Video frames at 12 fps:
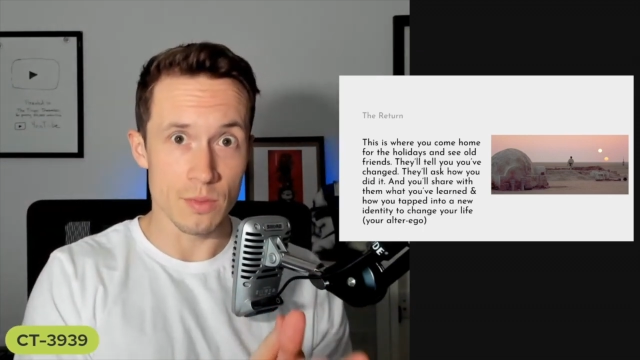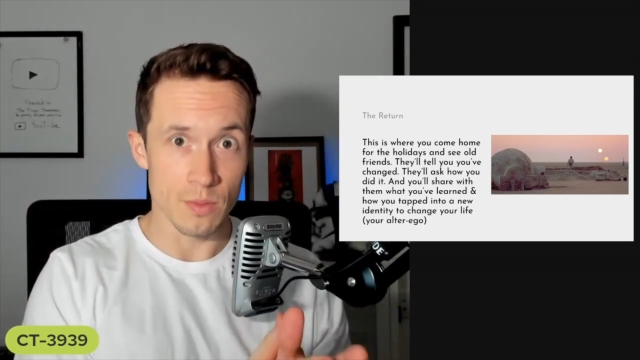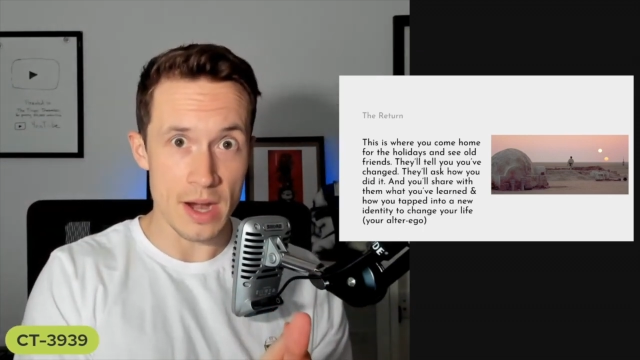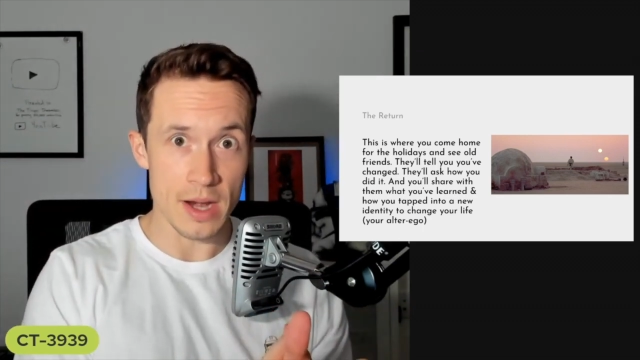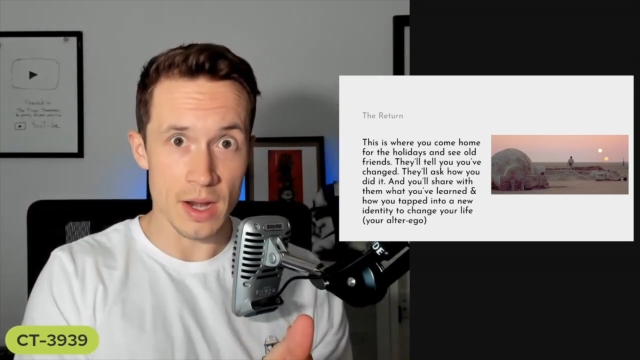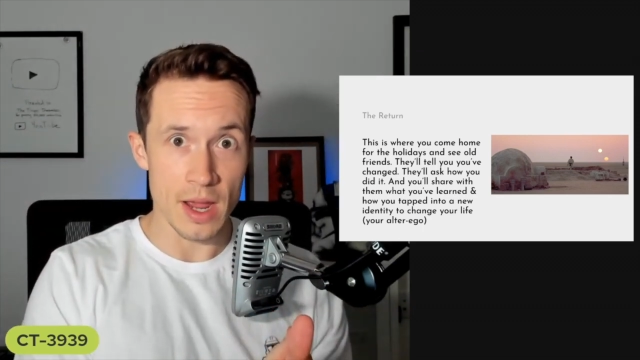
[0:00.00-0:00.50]

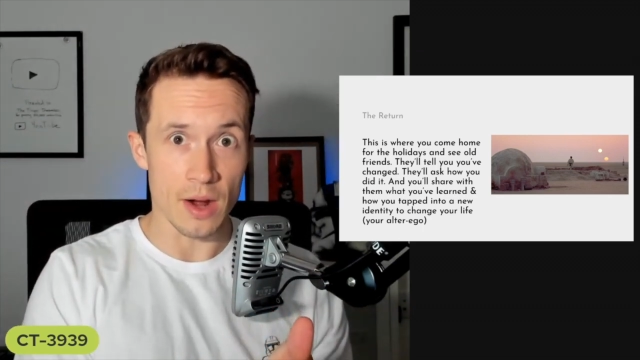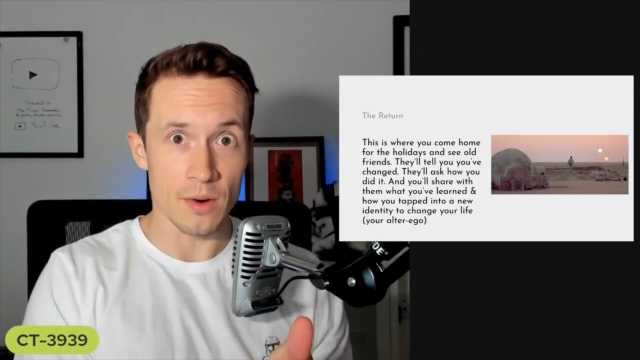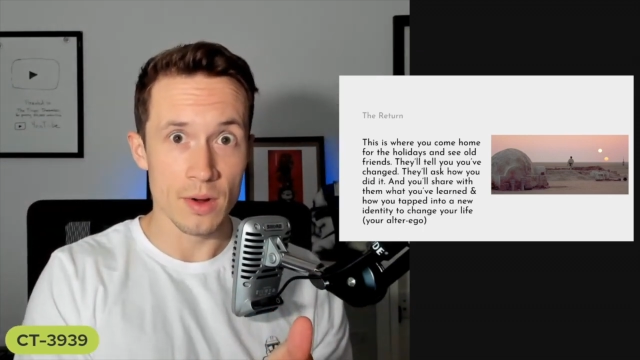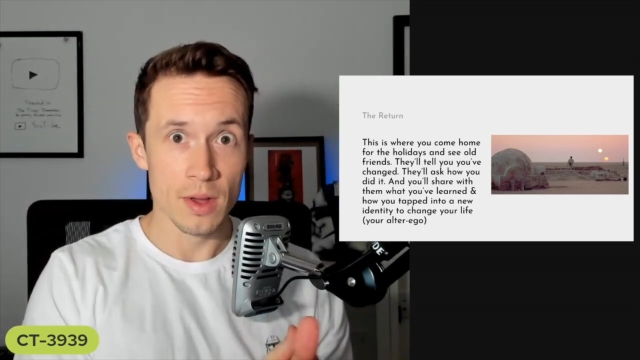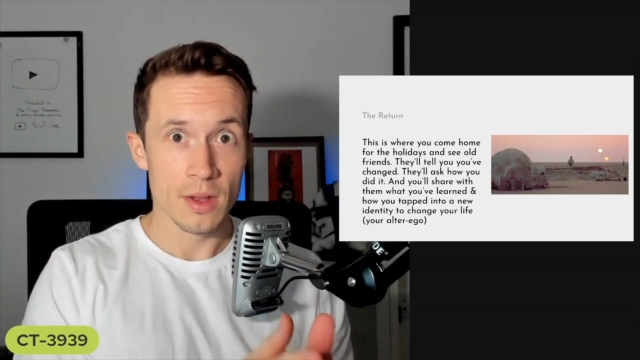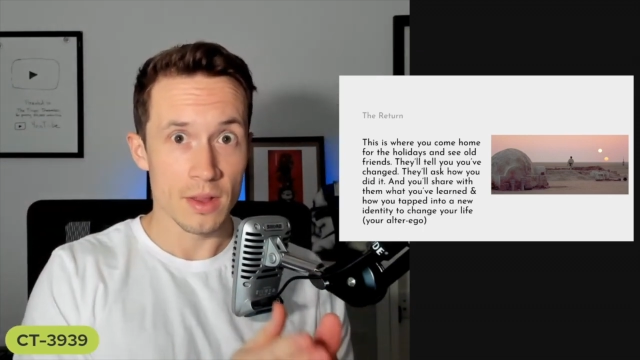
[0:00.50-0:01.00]
right
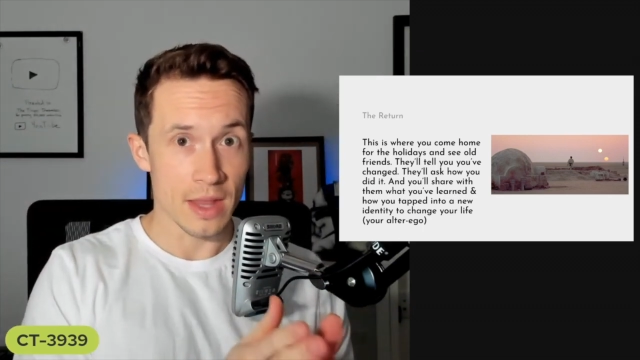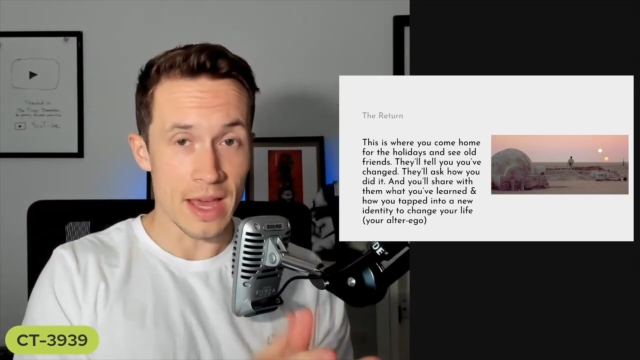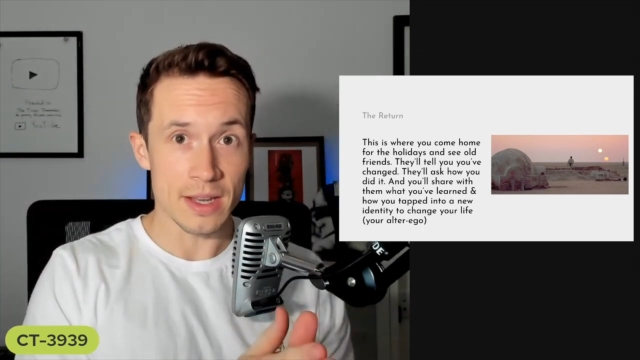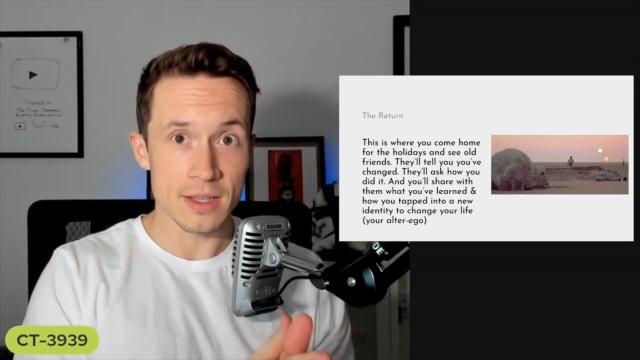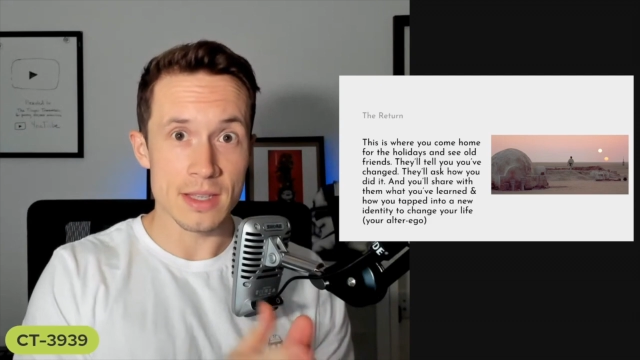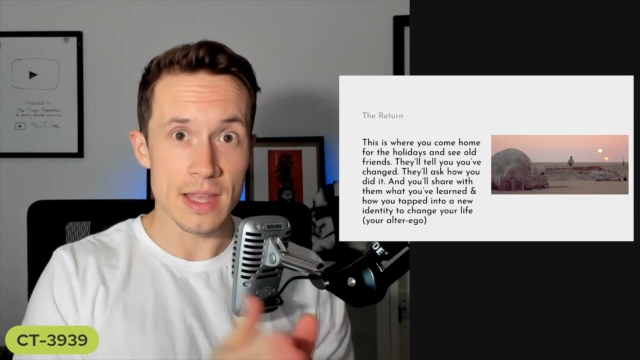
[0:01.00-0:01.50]
now that
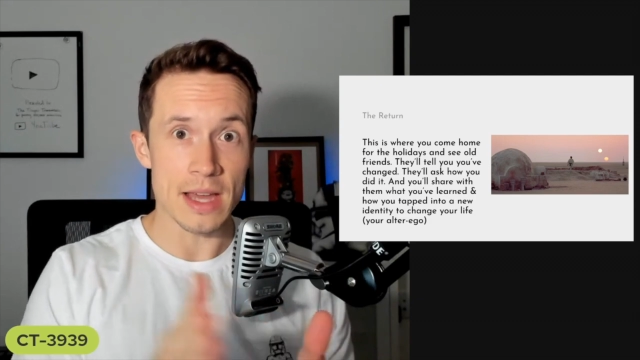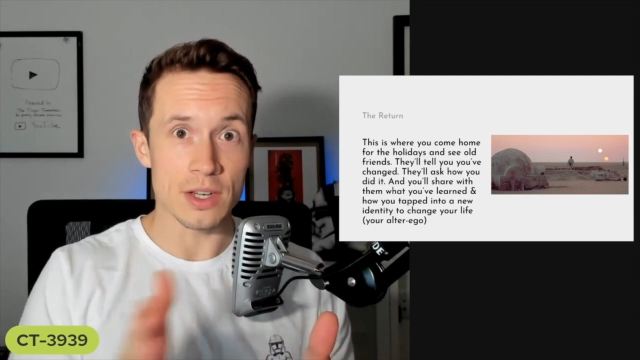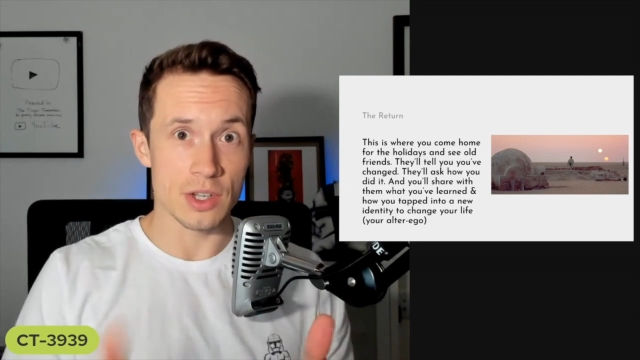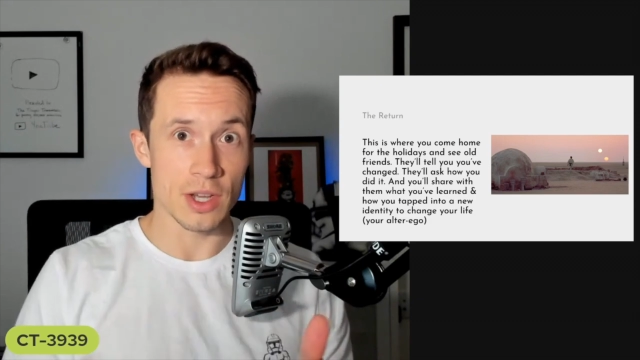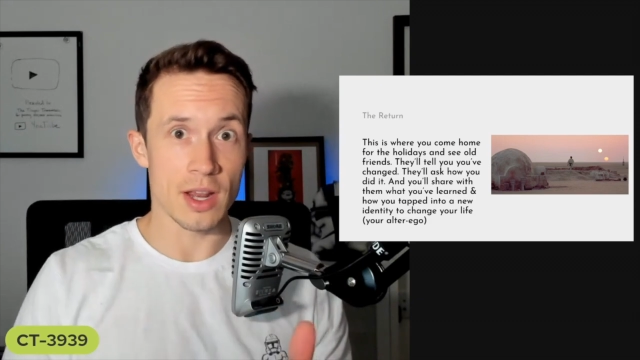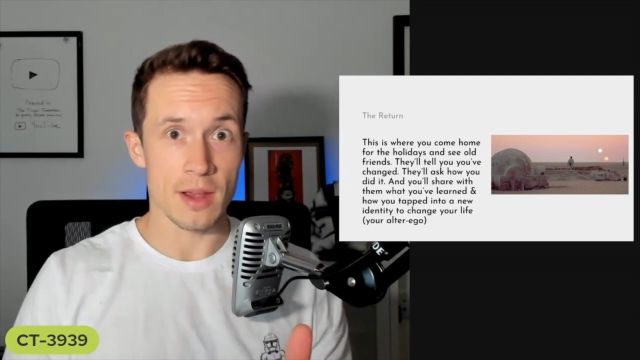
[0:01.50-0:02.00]
is that
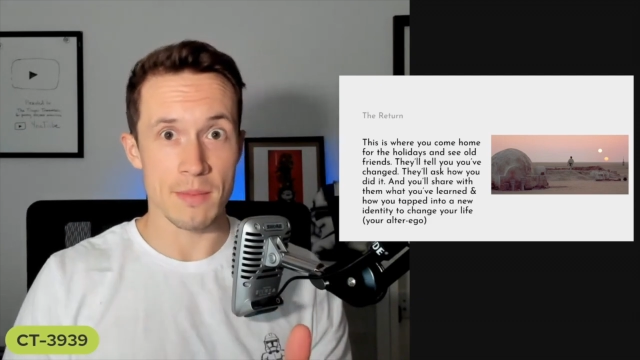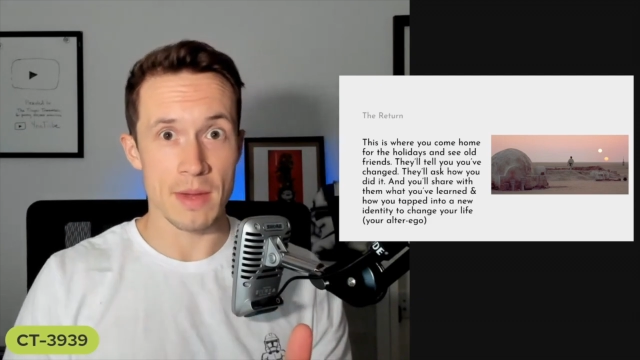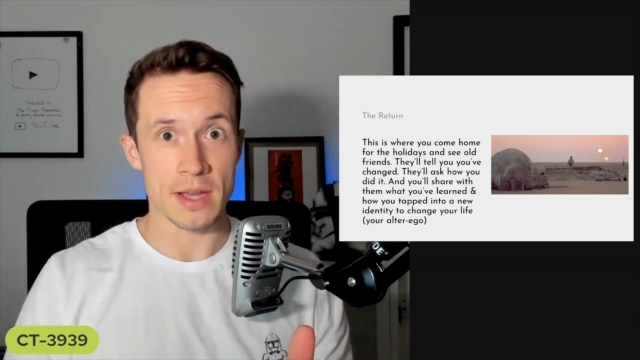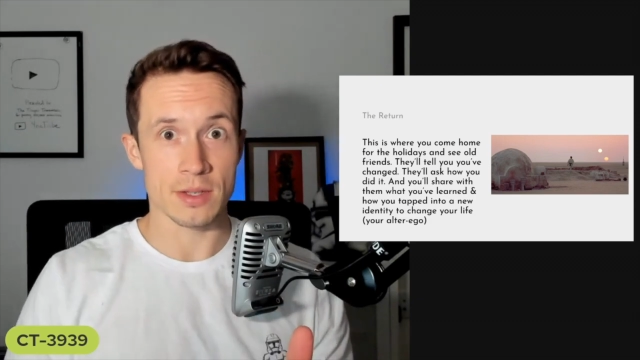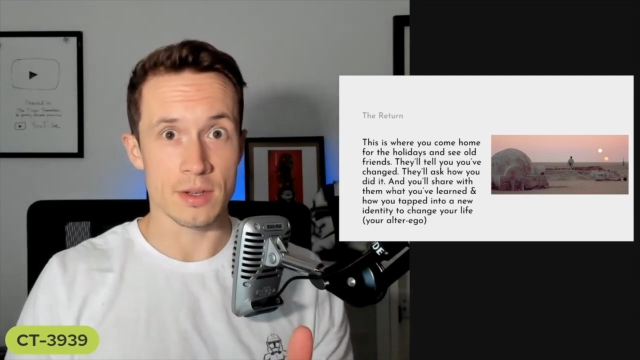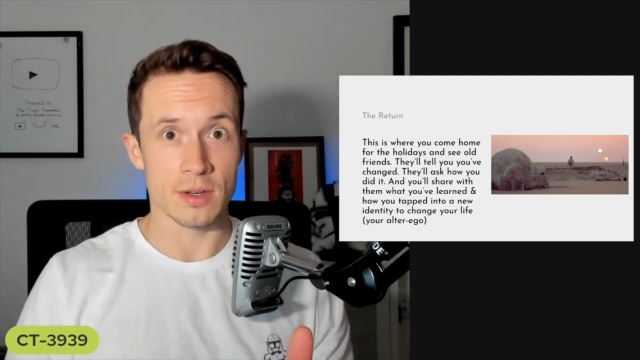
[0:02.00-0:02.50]
Jedi
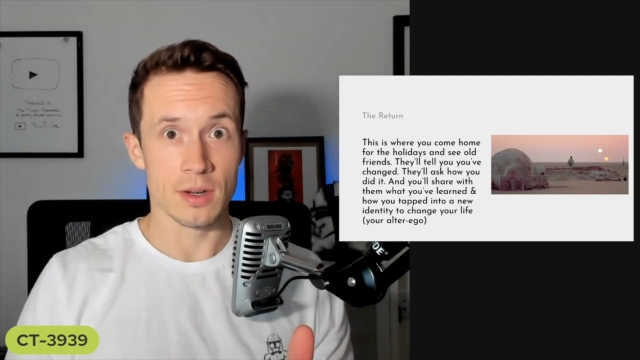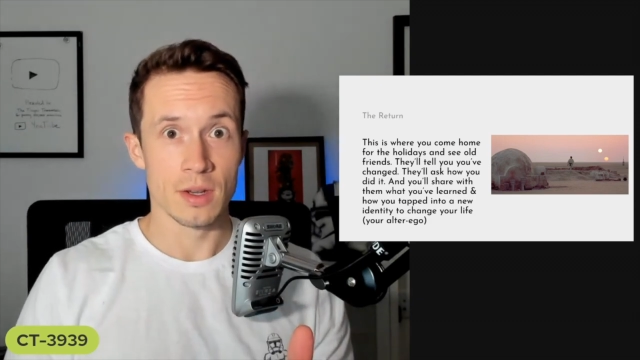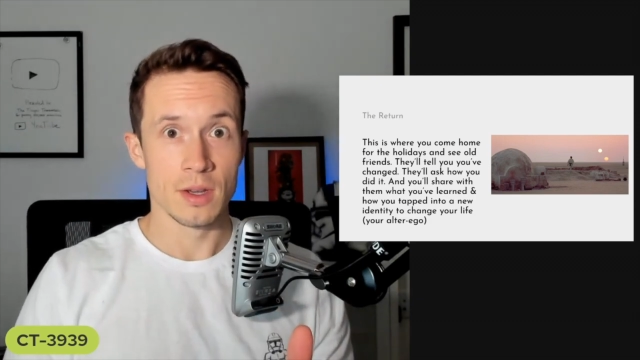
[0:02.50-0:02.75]
Master.